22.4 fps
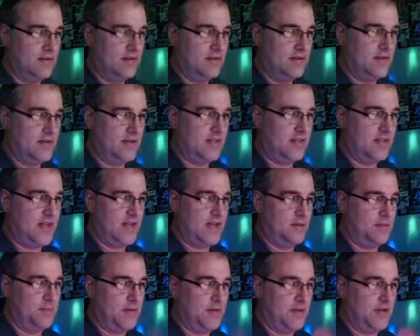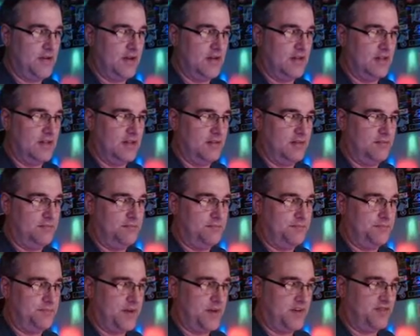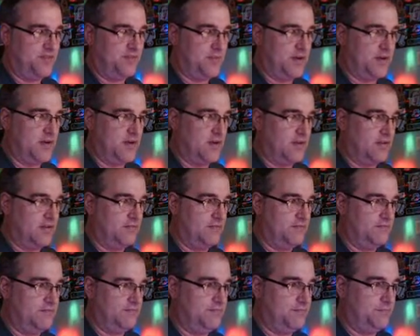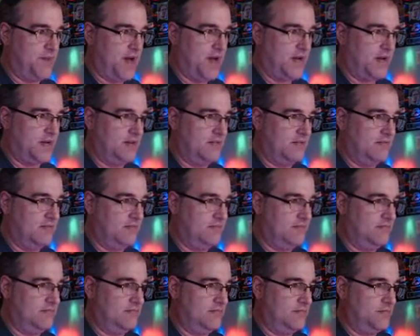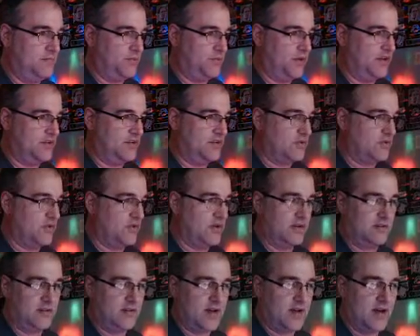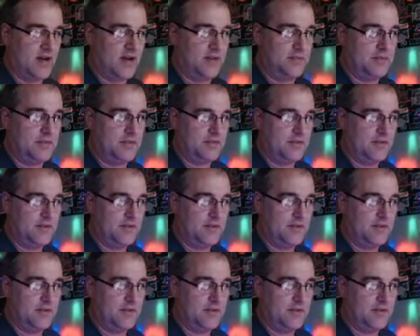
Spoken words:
Take that, you big ugly puff ball back in prehistoric times.